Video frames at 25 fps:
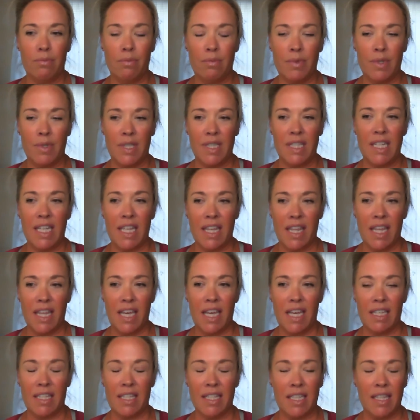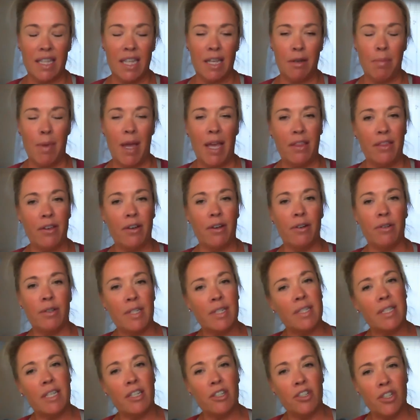see things and then make their own
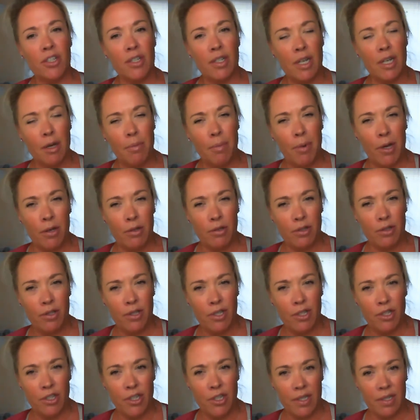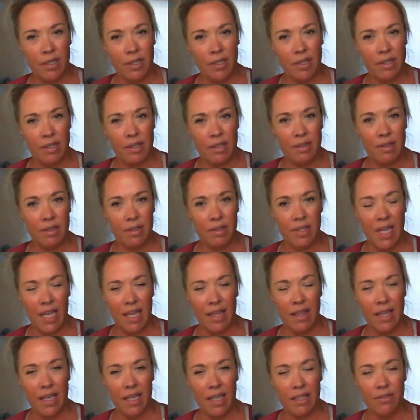decision, opposed to just
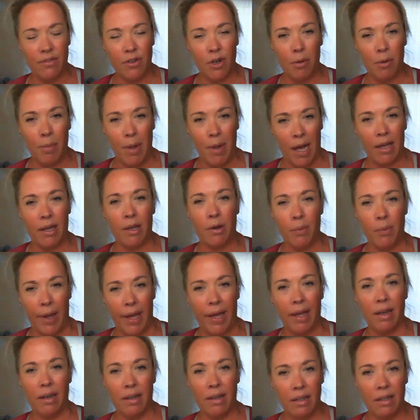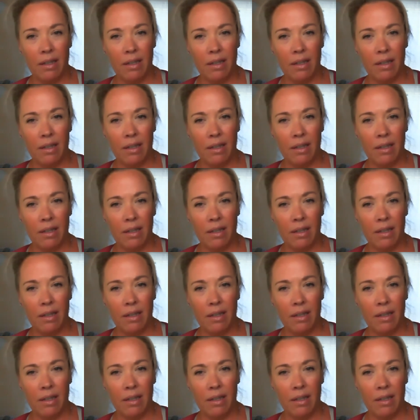seeing things very black and white.